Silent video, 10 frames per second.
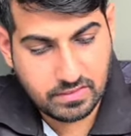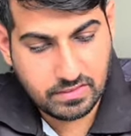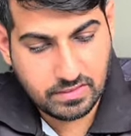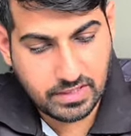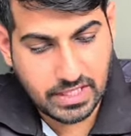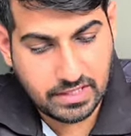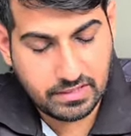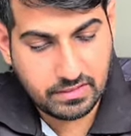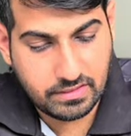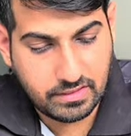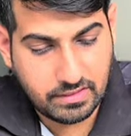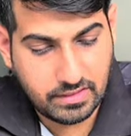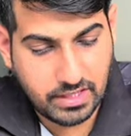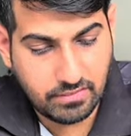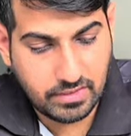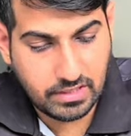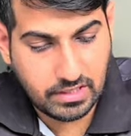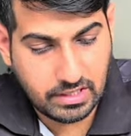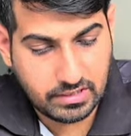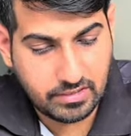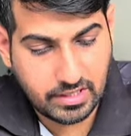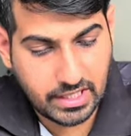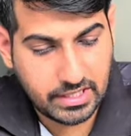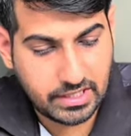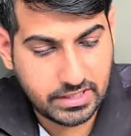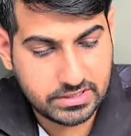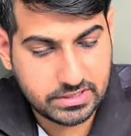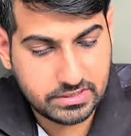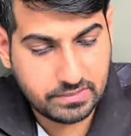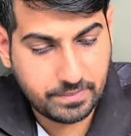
then they will attract each other,